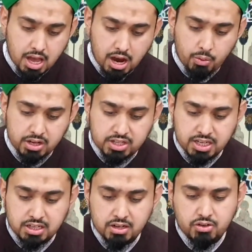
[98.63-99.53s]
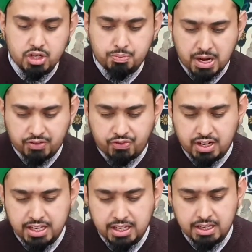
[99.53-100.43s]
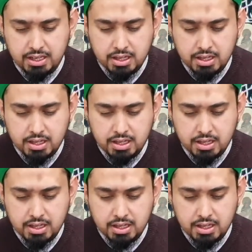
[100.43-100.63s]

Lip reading: I will sit respectfully.